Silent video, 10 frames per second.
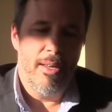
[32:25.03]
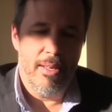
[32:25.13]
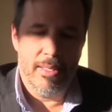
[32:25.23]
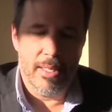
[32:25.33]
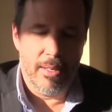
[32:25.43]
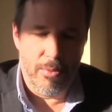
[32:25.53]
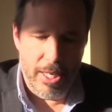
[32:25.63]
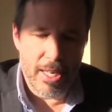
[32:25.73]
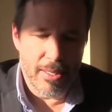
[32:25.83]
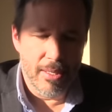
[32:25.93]
it's like
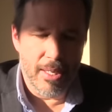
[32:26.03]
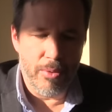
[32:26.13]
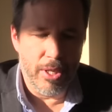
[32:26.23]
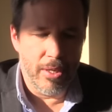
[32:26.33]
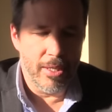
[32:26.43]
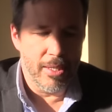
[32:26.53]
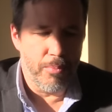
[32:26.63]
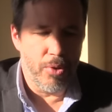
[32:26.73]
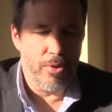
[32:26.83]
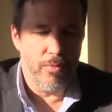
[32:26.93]
yes, in that regard, it's
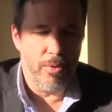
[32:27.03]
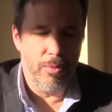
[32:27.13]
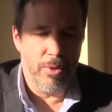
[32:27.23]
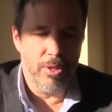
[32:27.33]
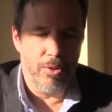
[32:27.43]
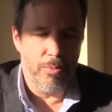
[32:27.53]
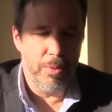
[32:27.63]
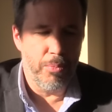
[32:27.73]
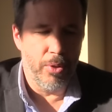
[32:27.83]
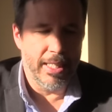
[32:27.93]
important for me what other
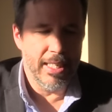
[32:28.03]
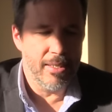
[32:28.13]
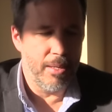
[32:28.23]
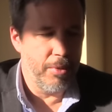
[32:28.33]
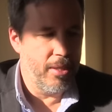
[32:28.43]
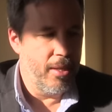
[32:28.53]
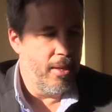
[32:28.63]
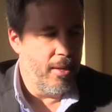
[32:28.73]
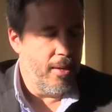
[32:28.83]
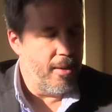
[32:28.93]
people thinks. I mean,
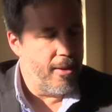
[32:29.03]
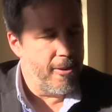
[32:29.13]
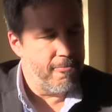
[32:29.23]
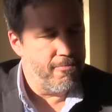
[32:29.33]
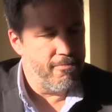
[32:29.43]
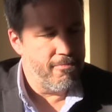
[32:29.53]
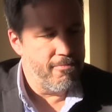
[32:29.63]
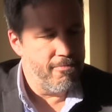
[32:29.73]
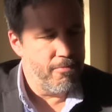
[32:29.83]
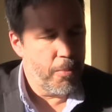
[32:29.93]
um,
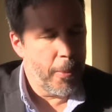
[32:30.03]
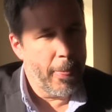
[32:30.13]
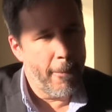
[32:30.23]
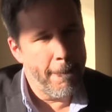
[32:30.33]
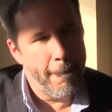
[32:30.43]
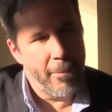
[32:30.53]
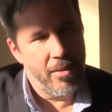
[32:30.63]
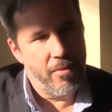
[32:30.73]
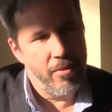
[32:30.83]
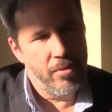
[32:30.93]
so you being satisfied is
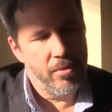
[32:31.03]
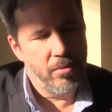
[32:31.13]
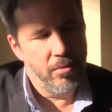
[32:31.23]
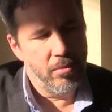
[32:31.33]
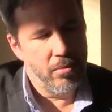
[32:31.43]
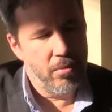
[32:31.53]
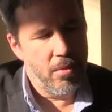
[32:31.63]
not enough for you,